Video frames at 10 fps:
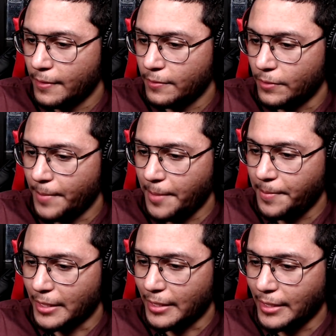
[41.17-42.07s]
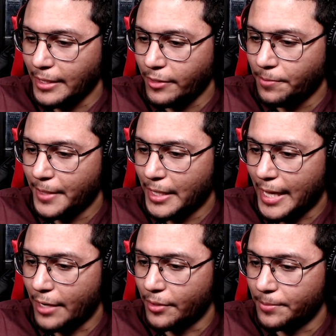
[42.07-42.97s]
might be a little bit
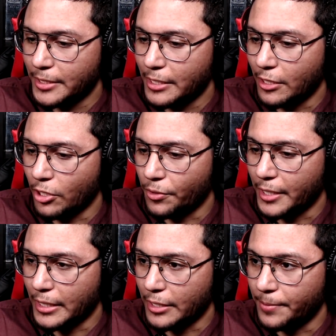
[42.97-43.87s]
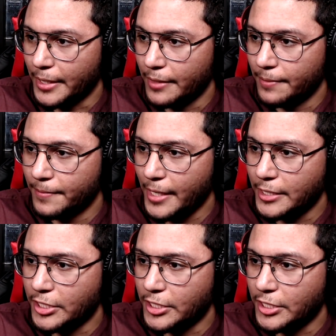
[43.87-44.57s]
loud. I'm just gonna lower it a little bit. Hey, Jeff.